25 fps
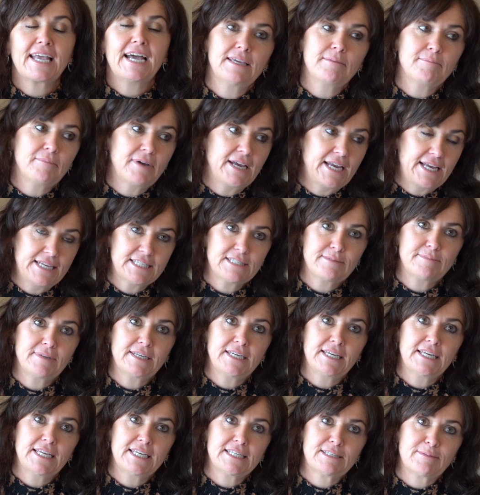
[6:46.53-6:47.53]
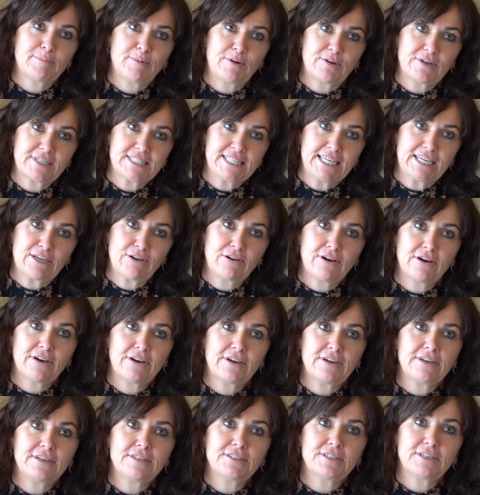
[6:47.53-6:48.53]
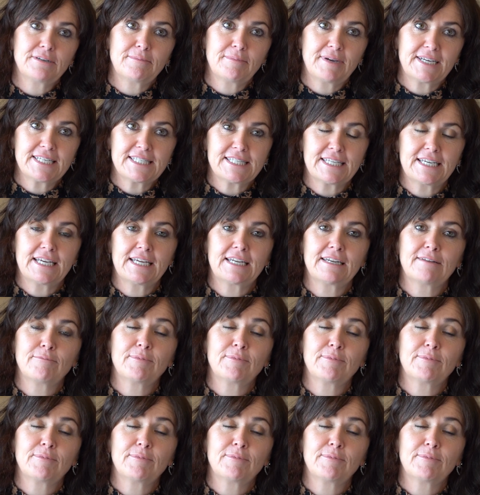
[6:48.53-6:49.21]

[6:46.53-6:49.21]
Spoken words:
My husband is a boxing coach and my son,